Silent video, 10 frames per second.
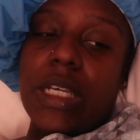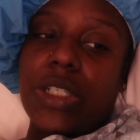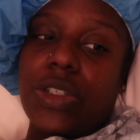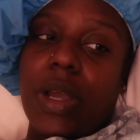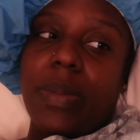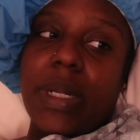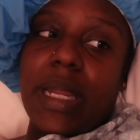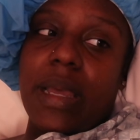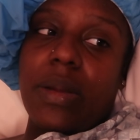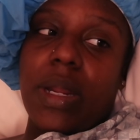It's dropping
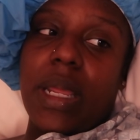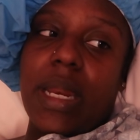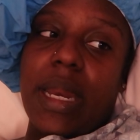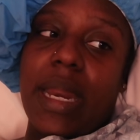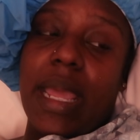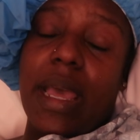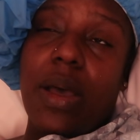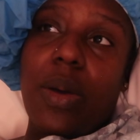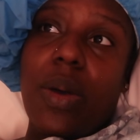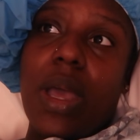down
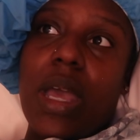now.